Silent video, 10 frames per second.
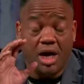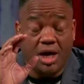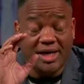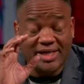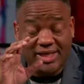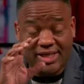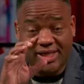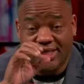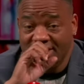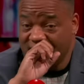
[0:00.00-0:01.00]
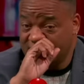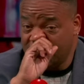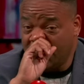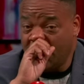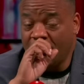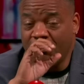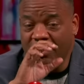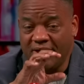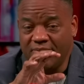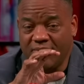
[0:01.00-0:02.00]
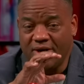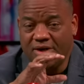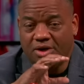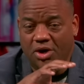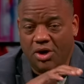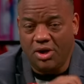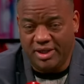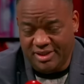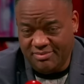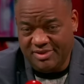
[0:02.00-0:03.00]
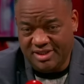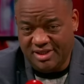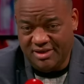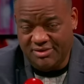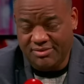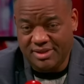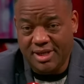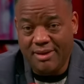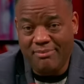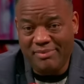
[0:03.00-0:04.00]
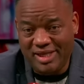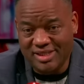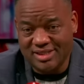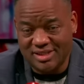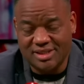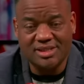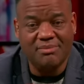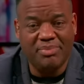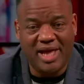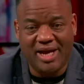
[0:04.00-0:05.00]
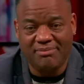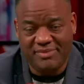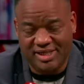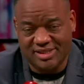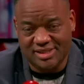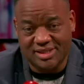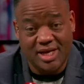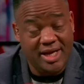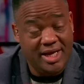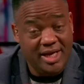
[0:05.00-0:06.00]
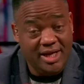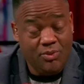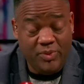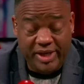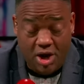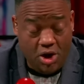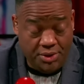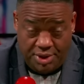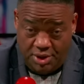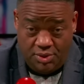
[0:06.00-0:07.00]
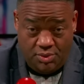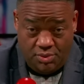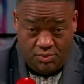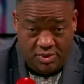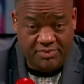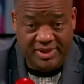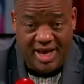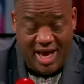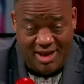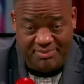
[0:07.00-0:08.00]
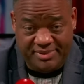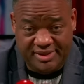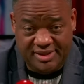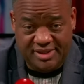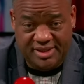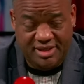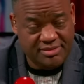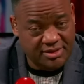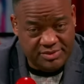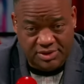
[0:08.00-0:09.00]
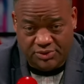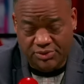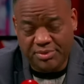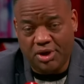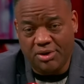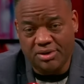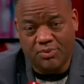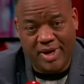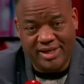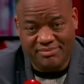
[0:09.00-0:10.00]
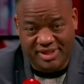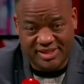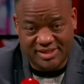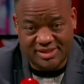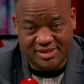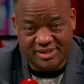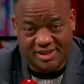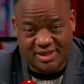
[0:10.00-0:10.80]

Our kids are running around calling themselves menaces, the Black Menaces. We all know what would happen if there was a group called the White Menaces